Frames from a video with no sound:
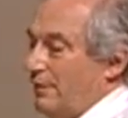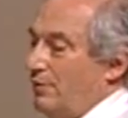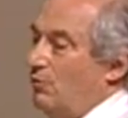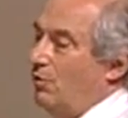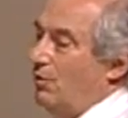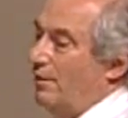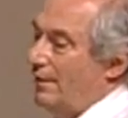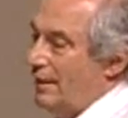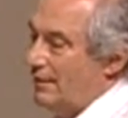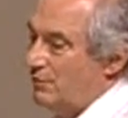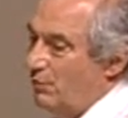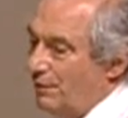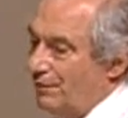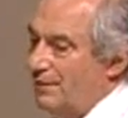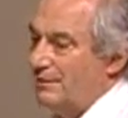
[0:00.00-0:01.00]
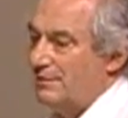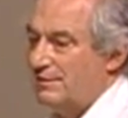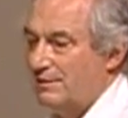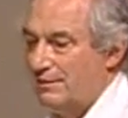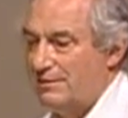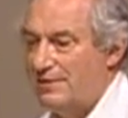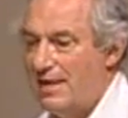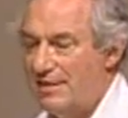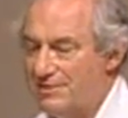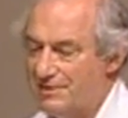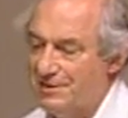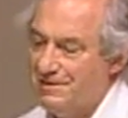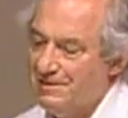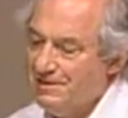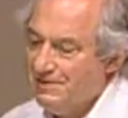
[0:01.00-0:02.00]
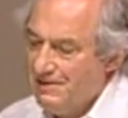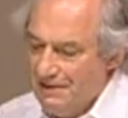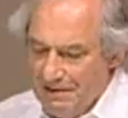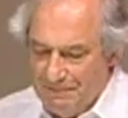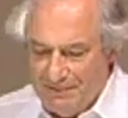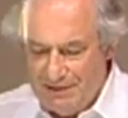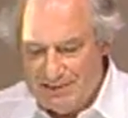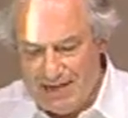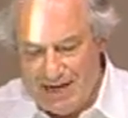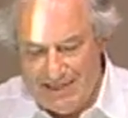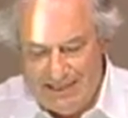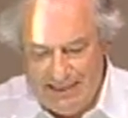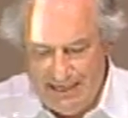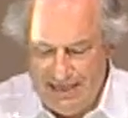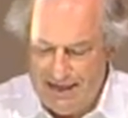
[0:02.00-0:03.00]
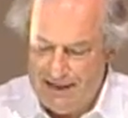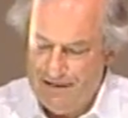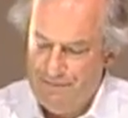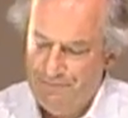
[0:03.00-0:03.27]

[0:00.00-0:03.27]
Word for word: you are. That's what this says. This idea